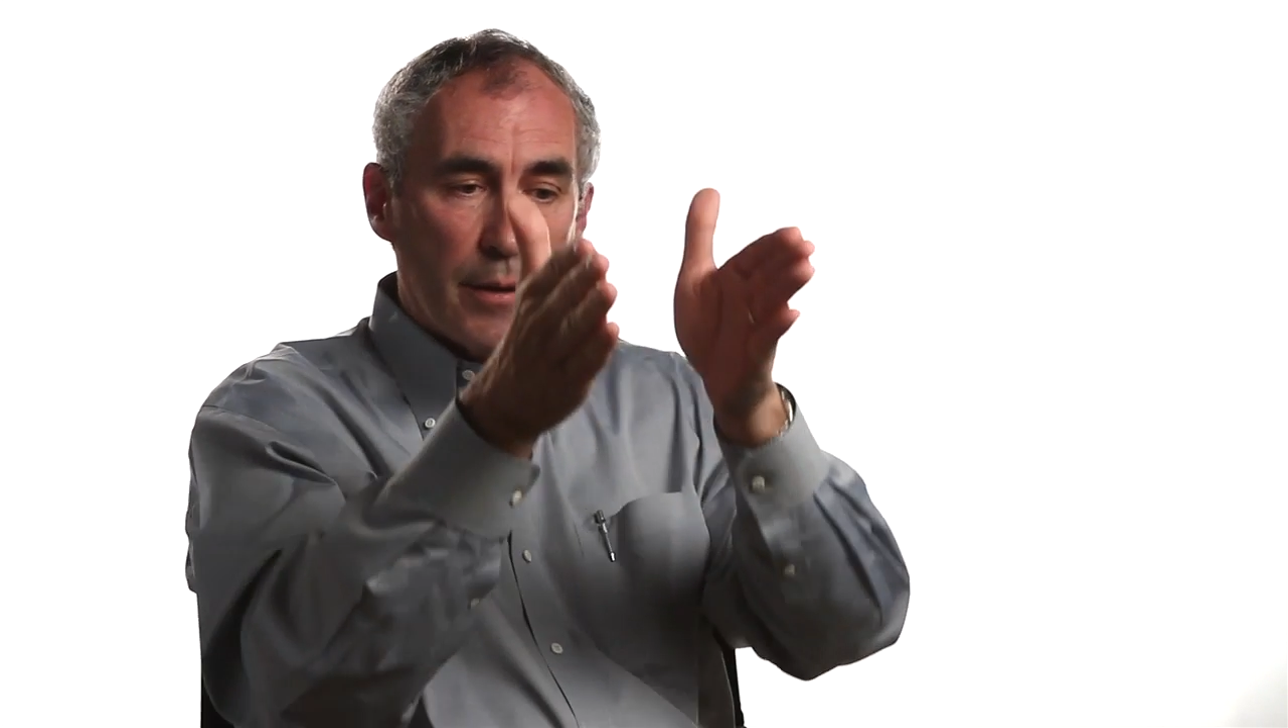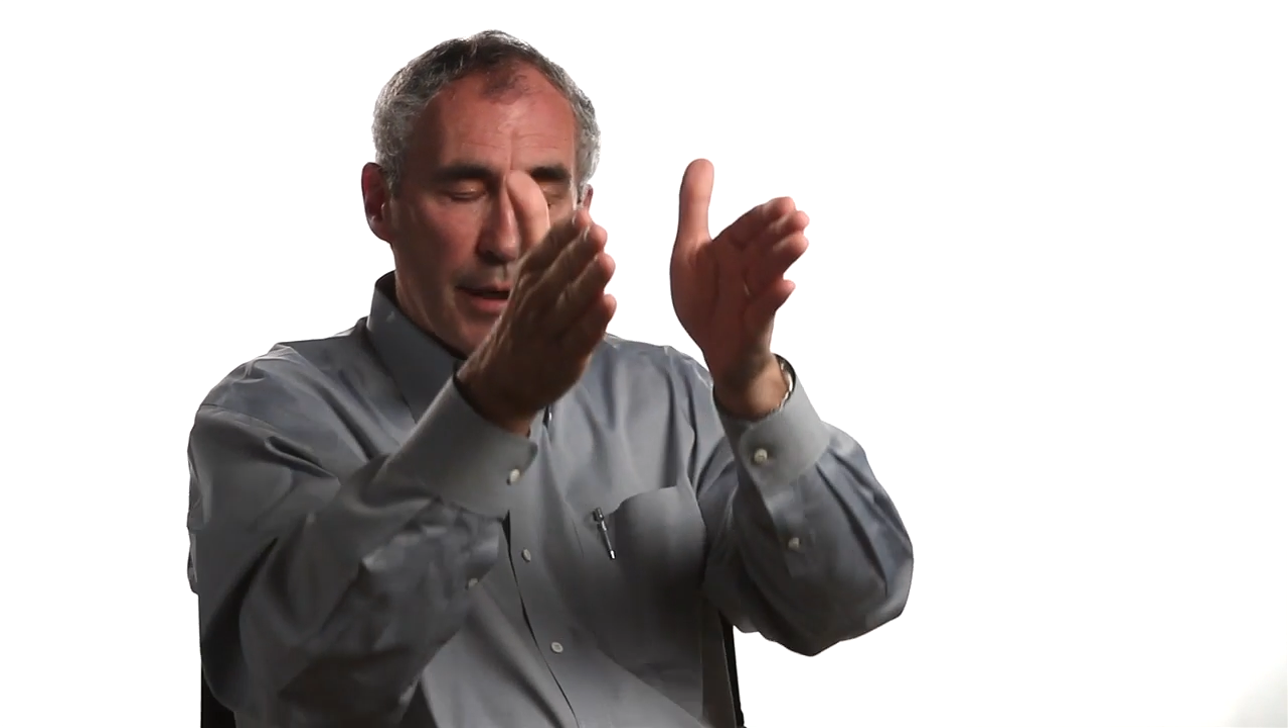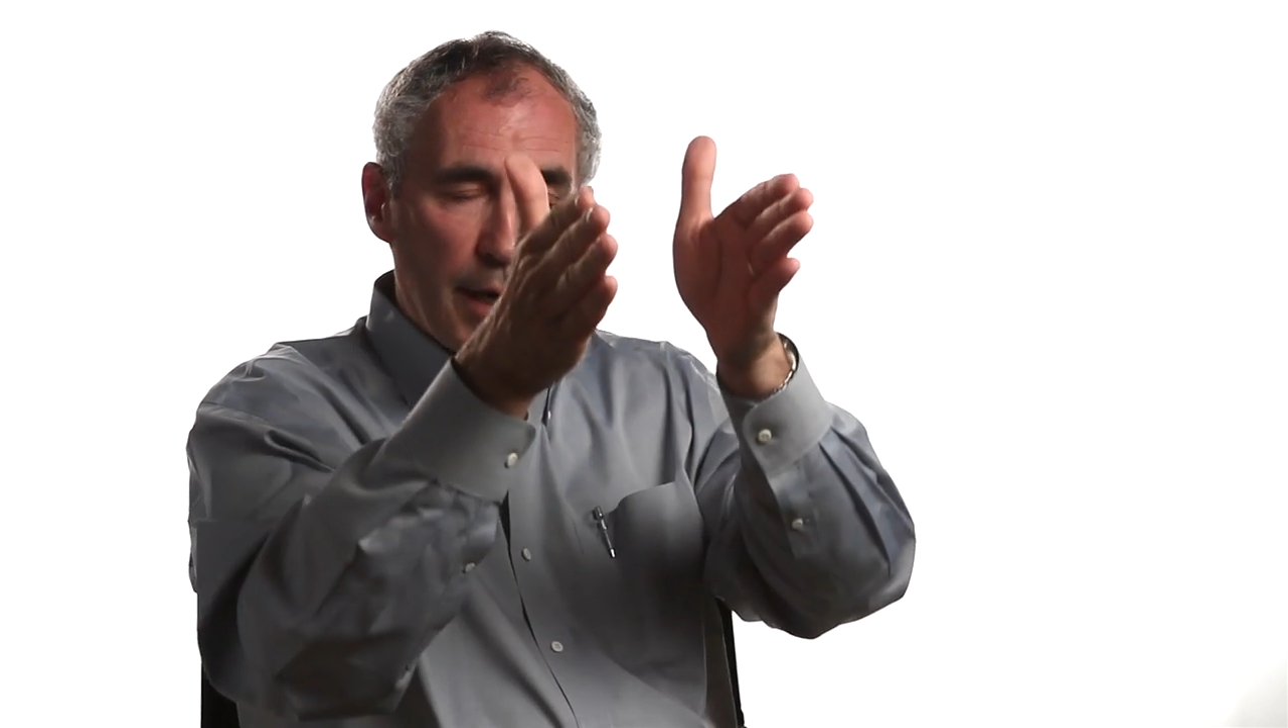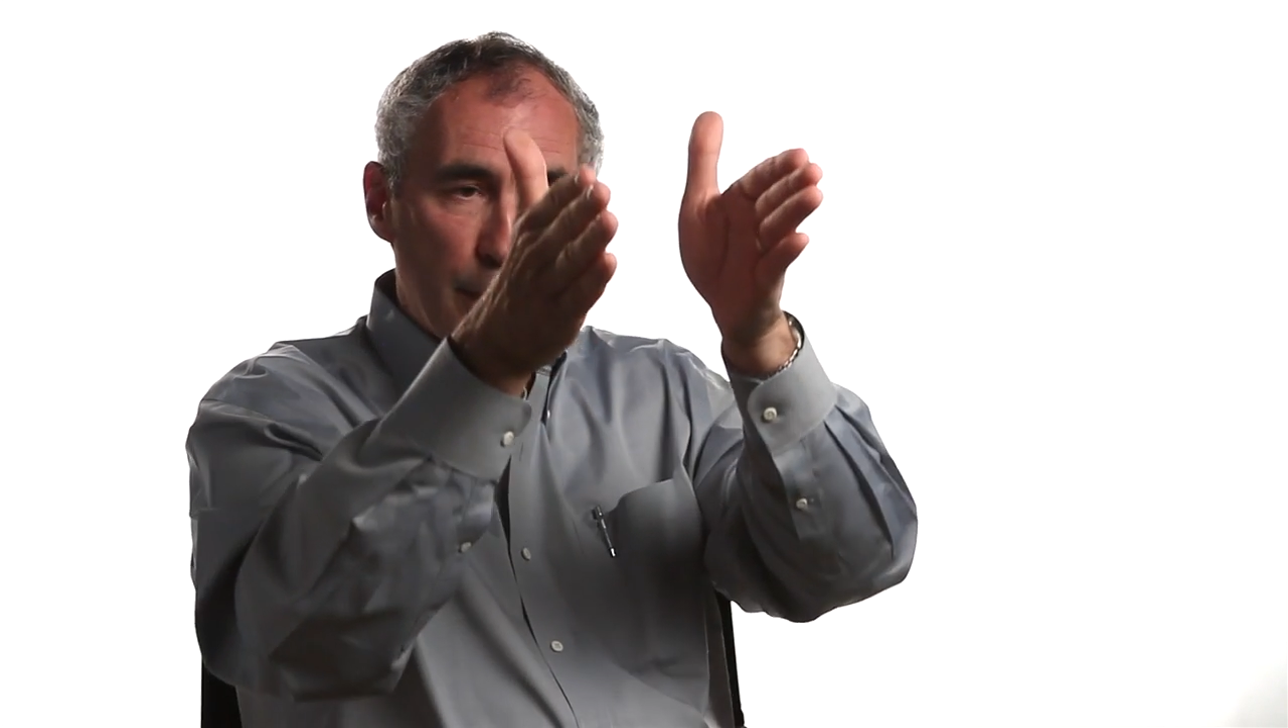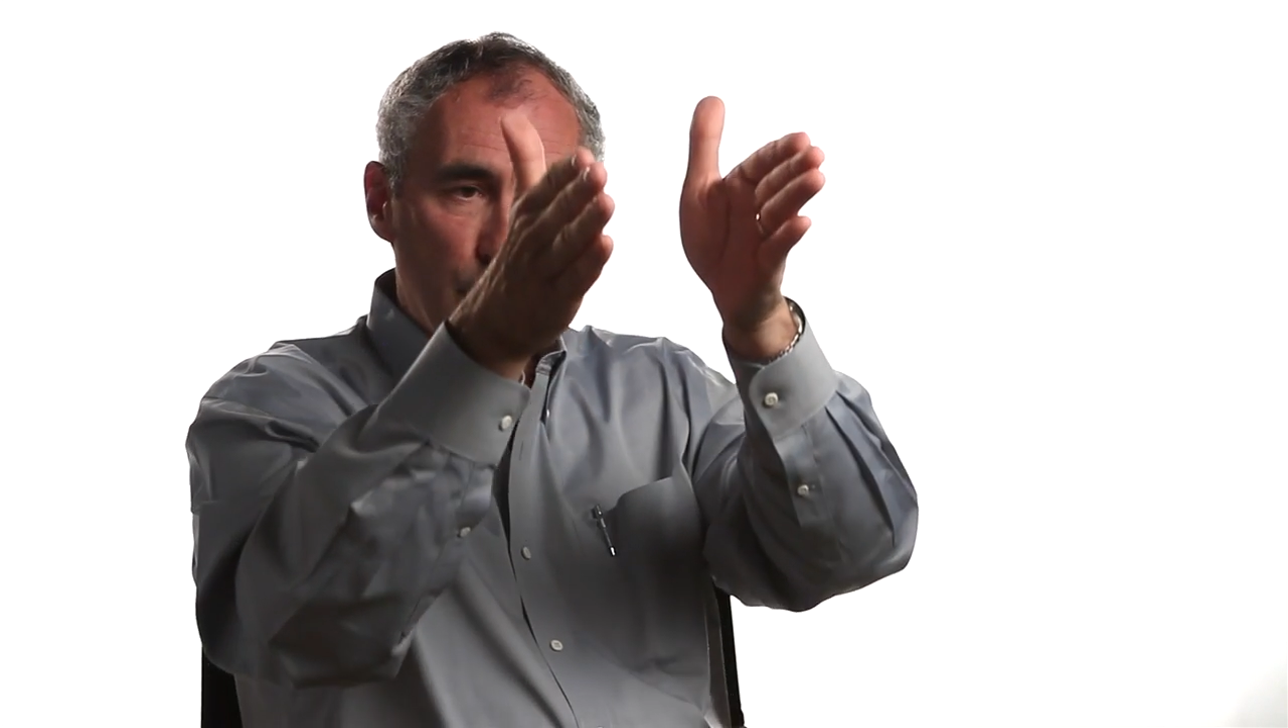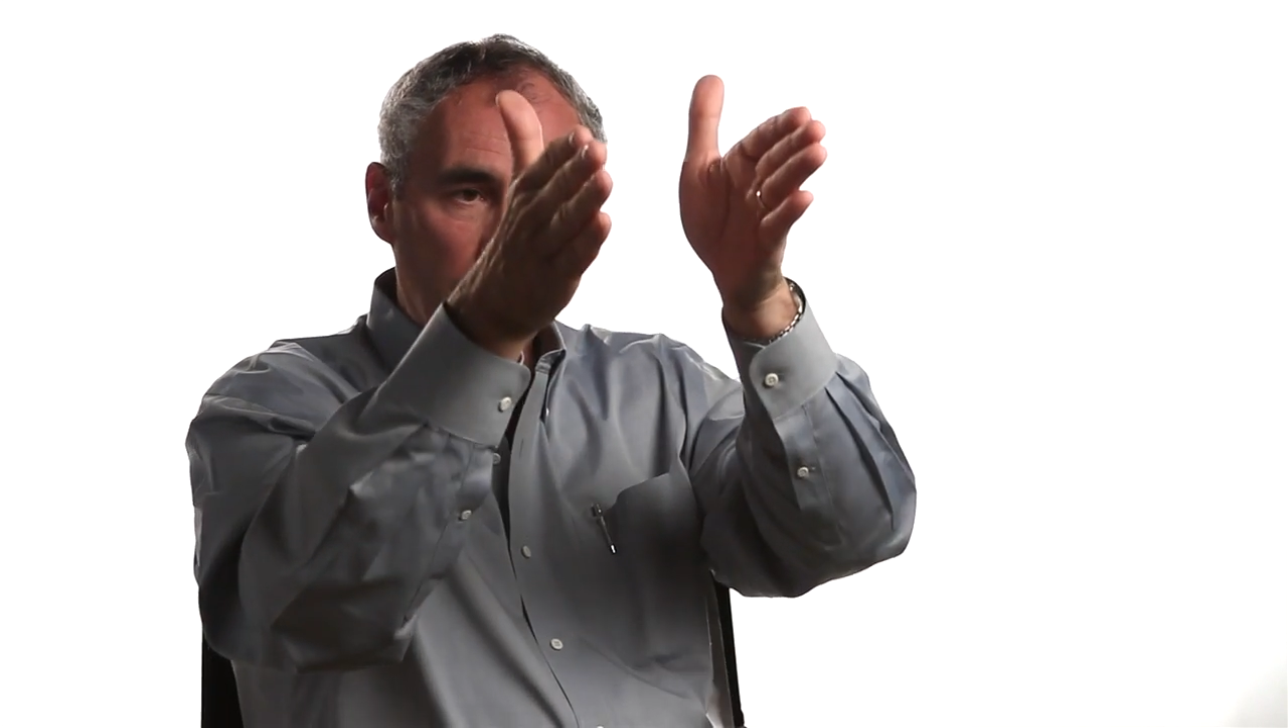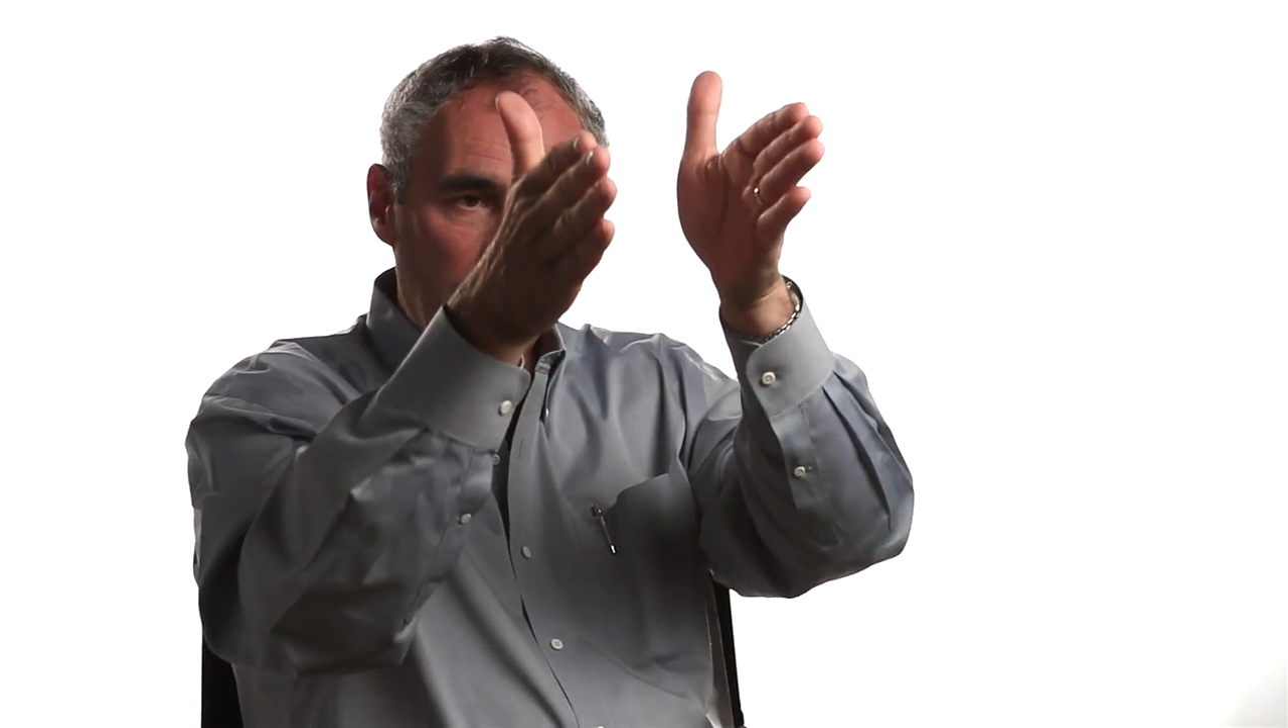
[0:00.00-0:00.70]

Then as you